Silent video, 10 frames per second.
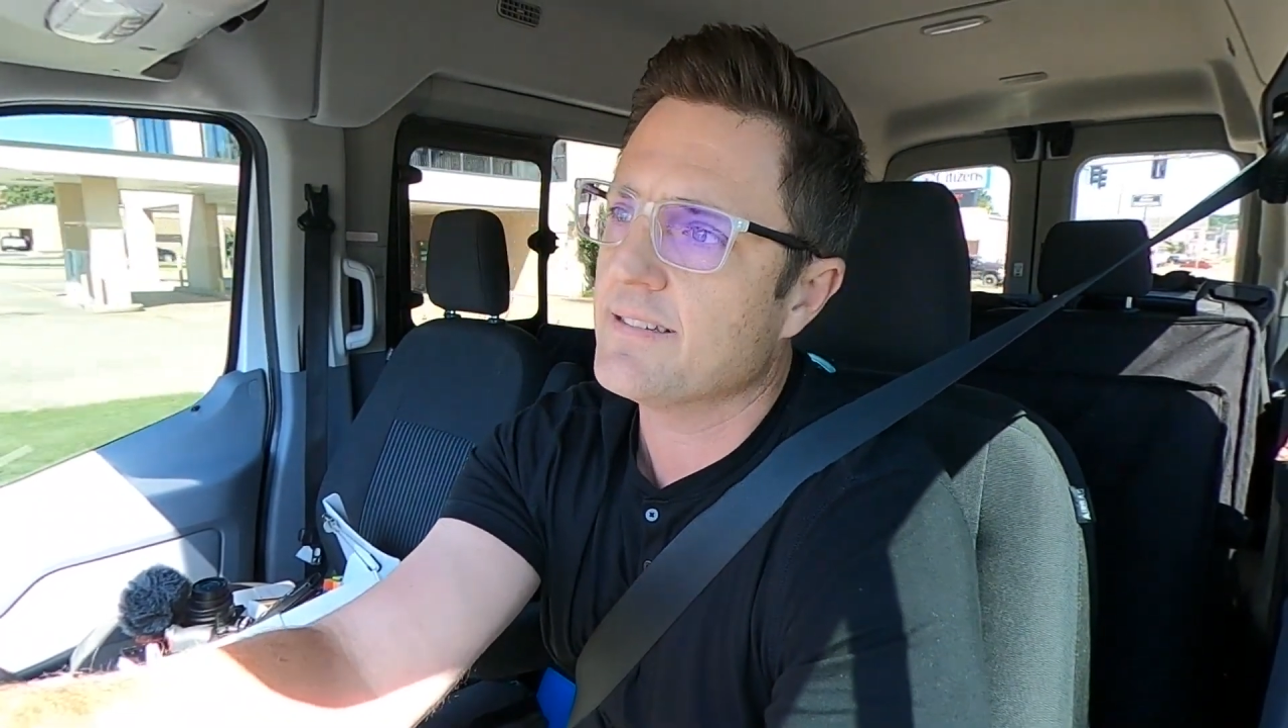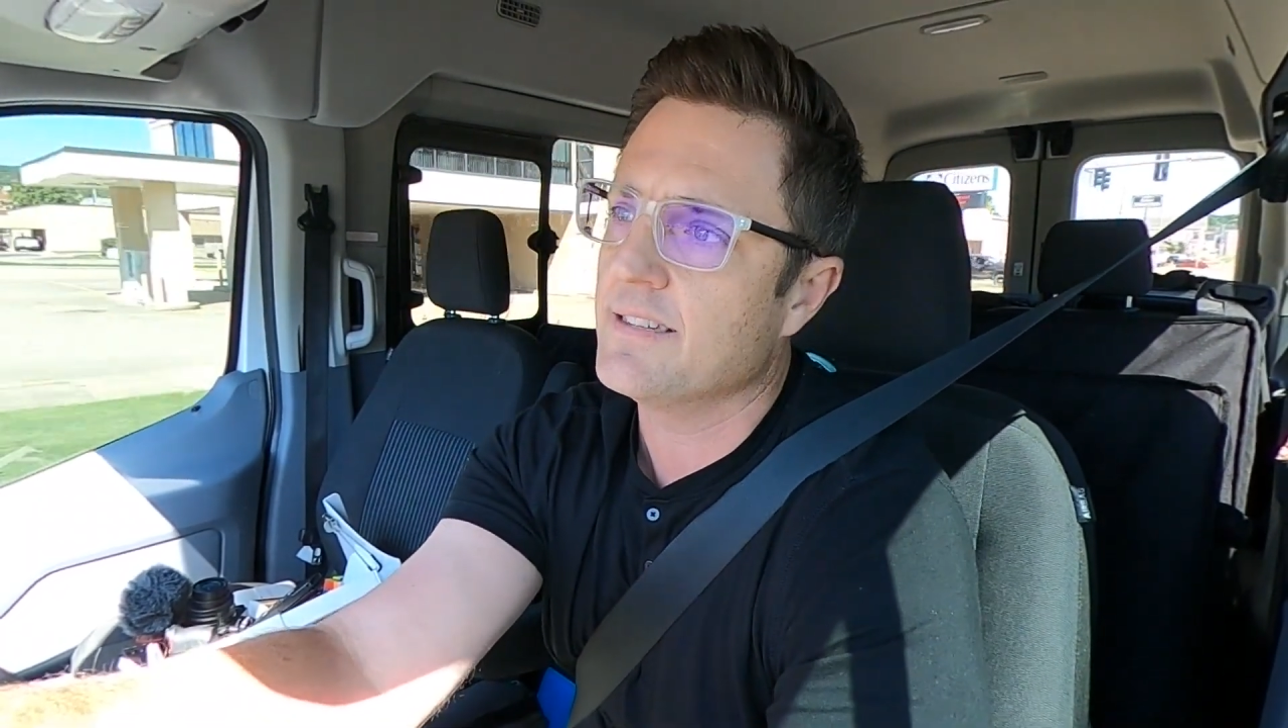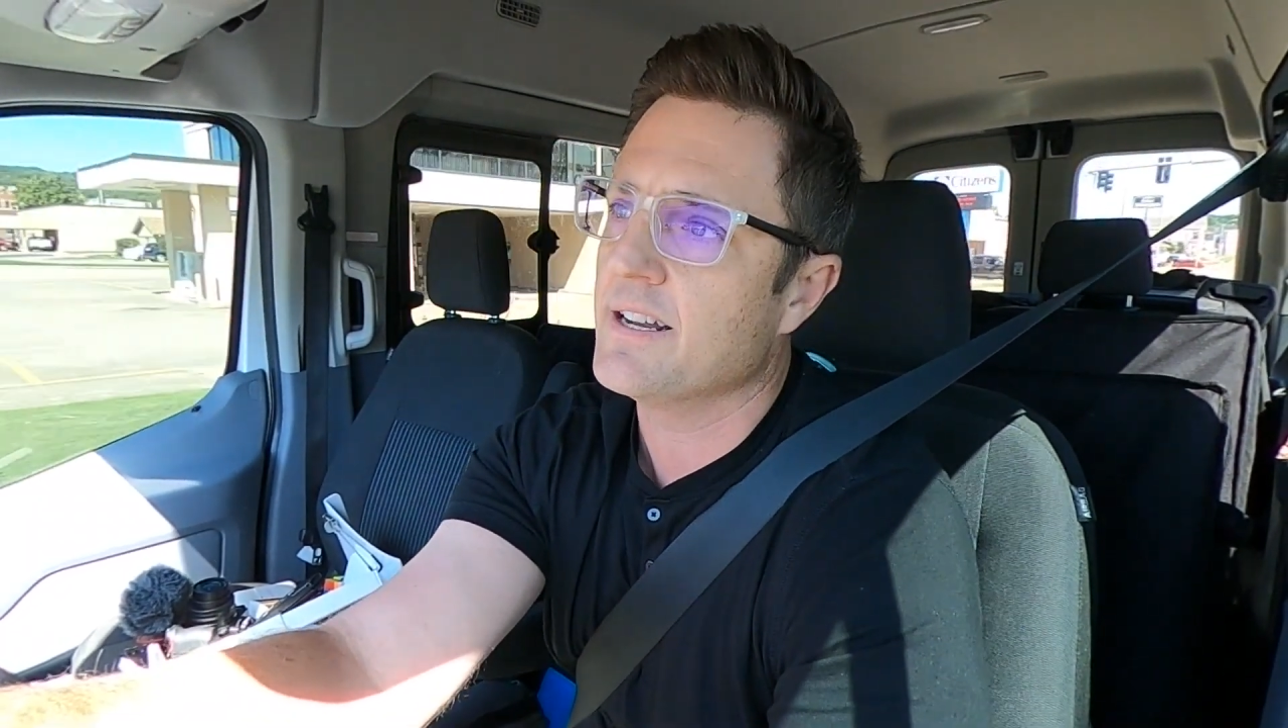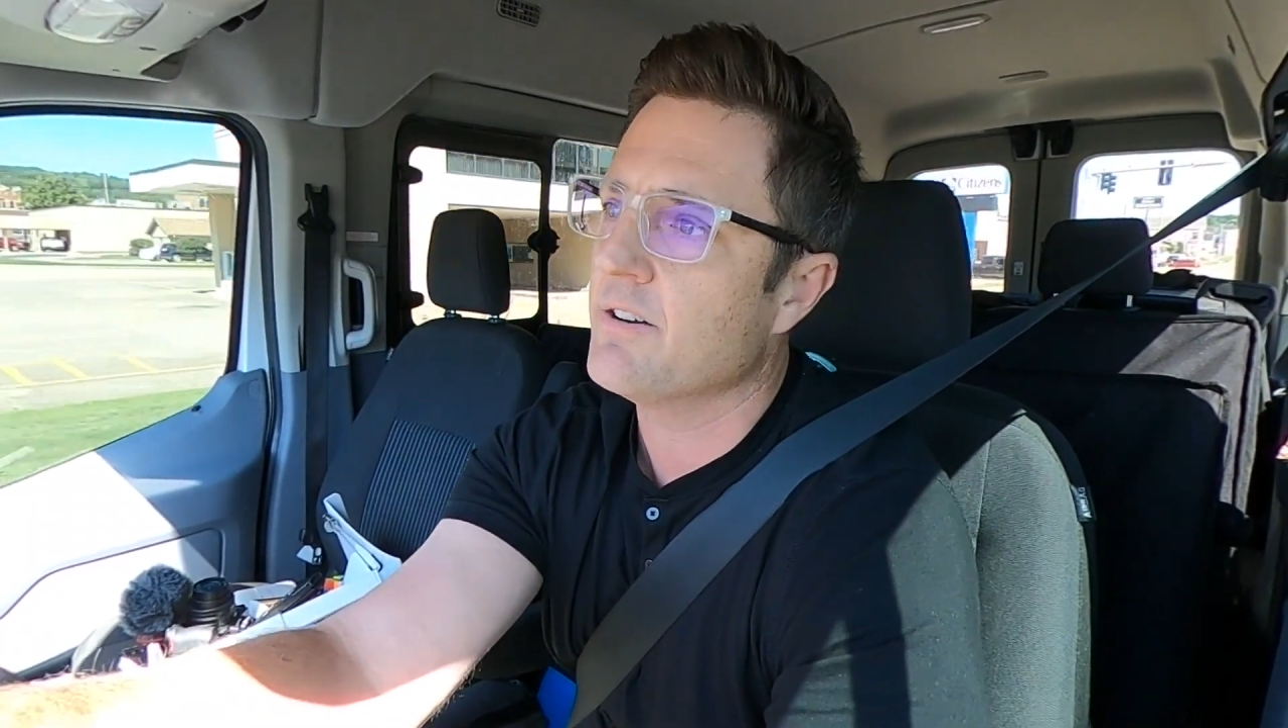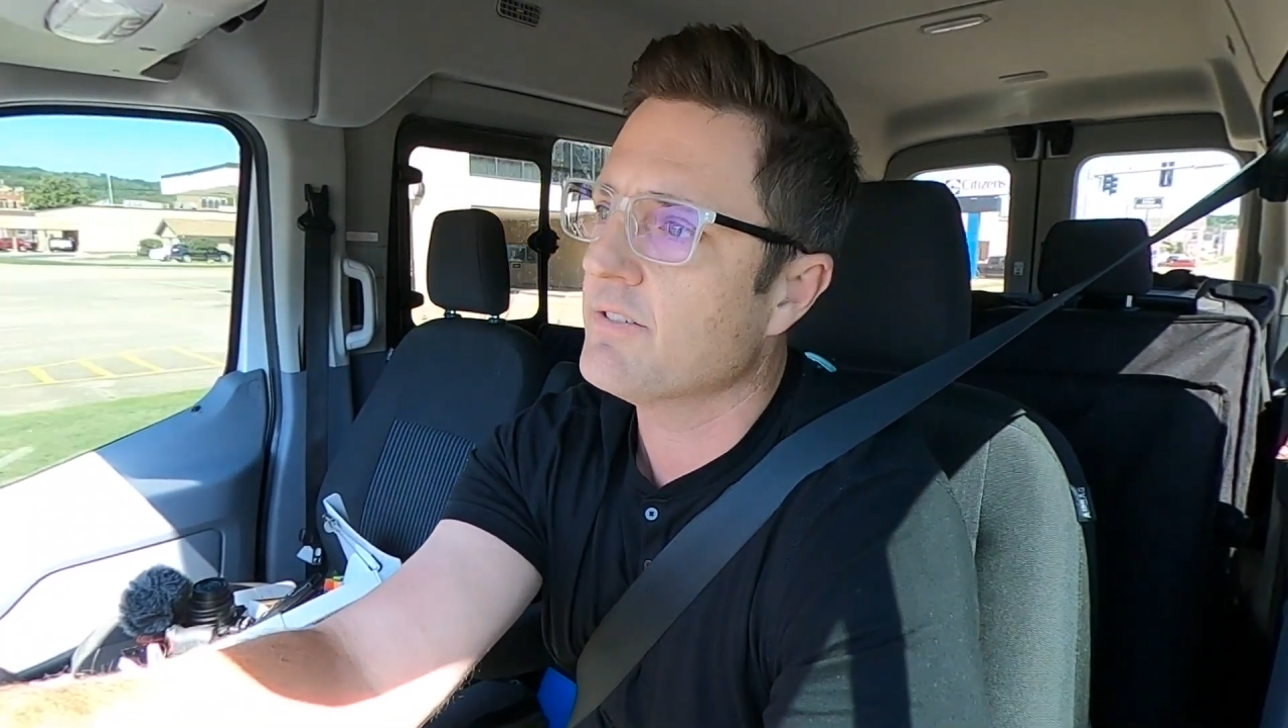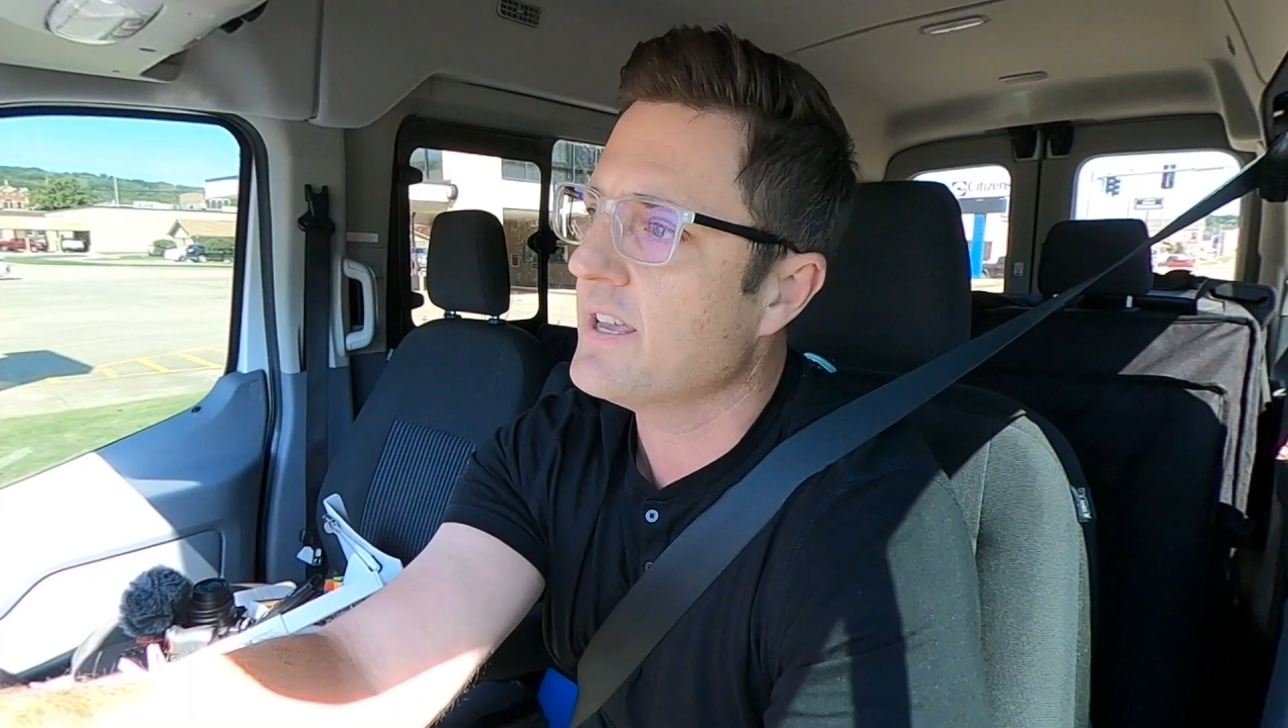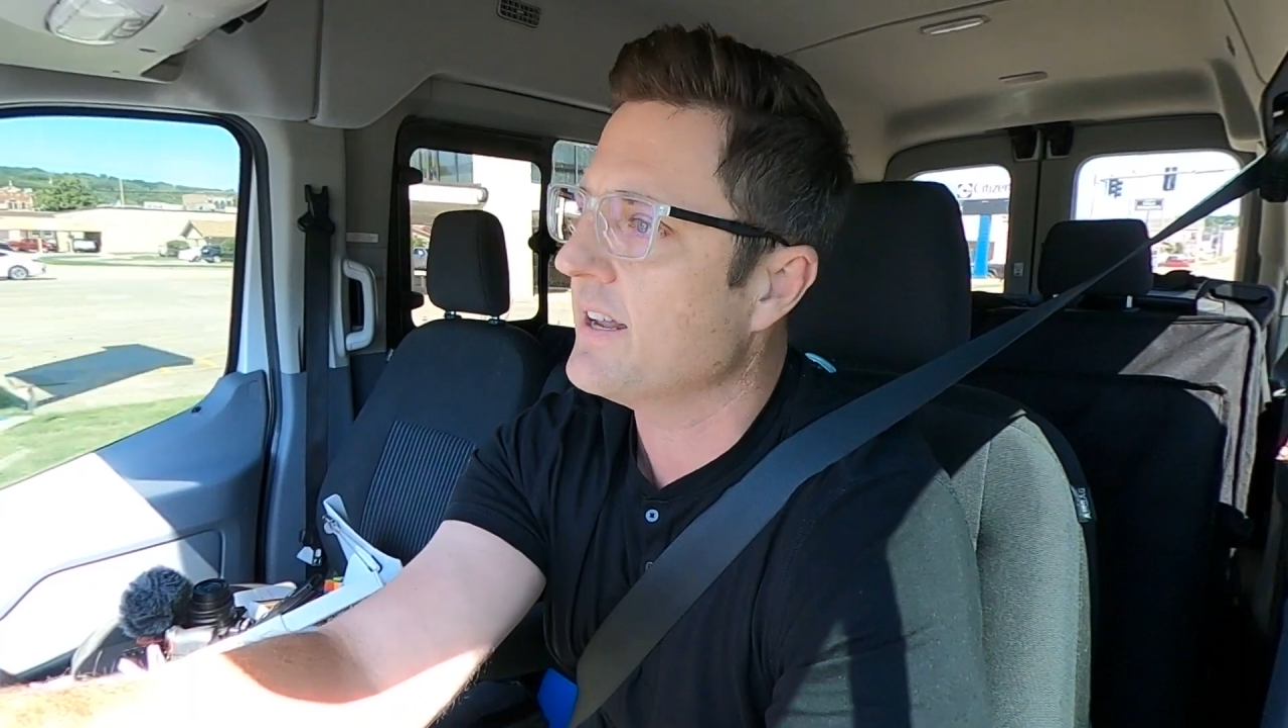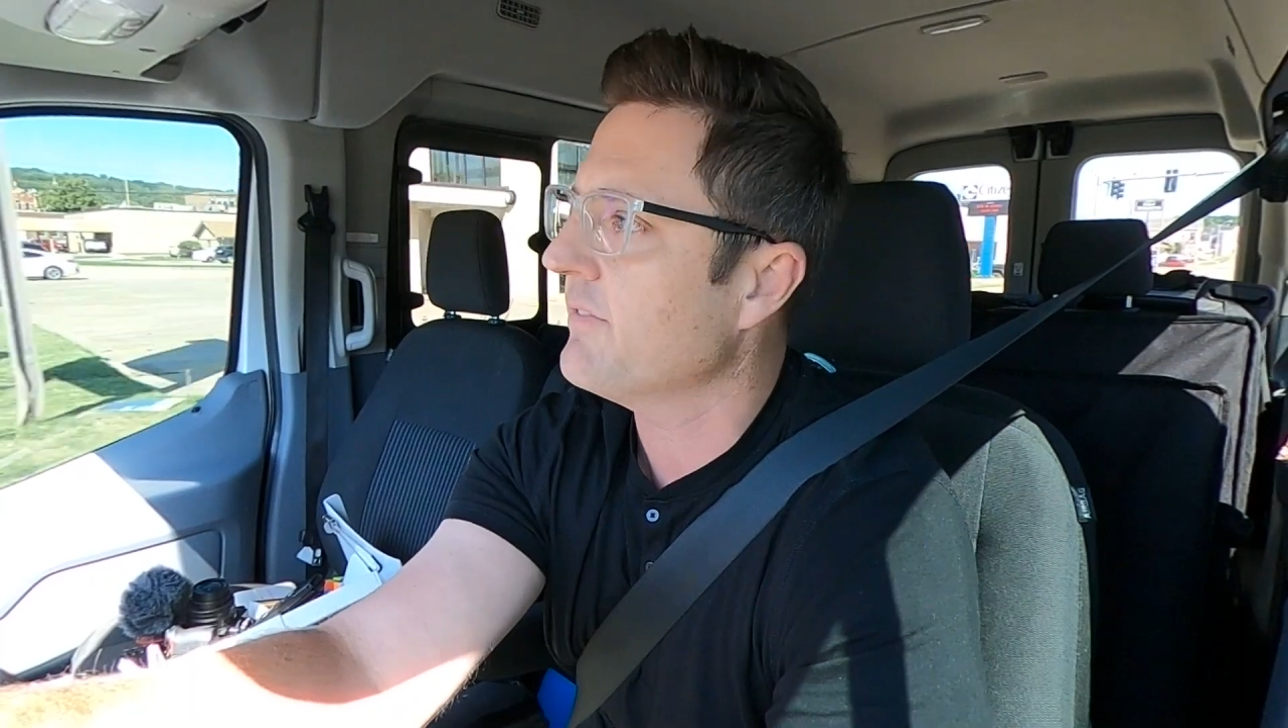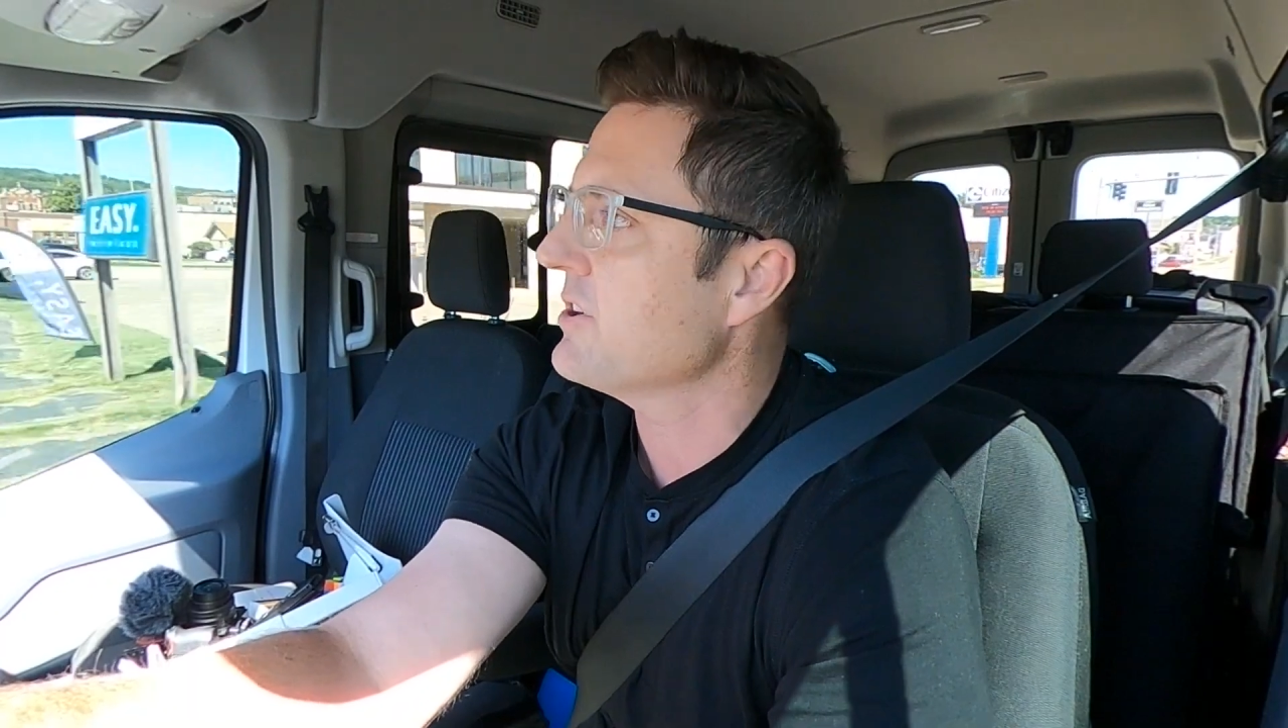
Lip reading: kind